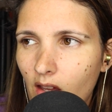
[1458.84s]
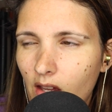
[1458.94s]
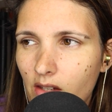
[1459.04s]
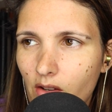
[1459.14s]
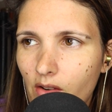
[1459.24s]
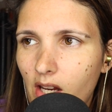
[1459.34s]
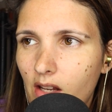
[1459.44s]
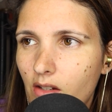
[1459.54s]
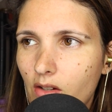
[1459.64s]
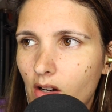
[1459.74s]

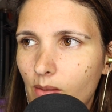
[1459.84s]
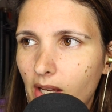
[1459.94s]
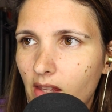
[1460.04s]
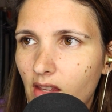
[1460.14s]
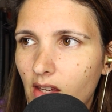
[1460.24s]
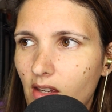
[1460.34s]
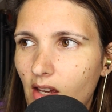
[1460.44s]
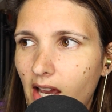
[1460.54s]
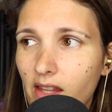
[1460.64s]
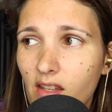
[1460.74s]
degrading term, I
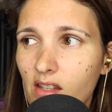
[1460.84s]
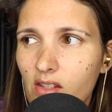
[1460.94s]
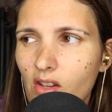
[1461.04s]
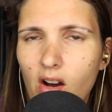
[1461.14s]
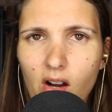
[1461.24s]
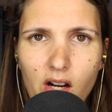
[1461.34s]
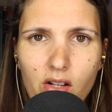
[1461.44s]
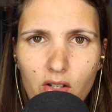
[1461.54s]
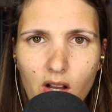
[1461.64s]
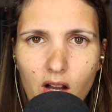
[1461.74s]
think it's a hard
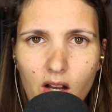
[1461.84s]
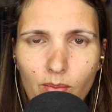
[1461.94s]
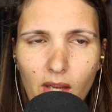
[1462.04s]
job,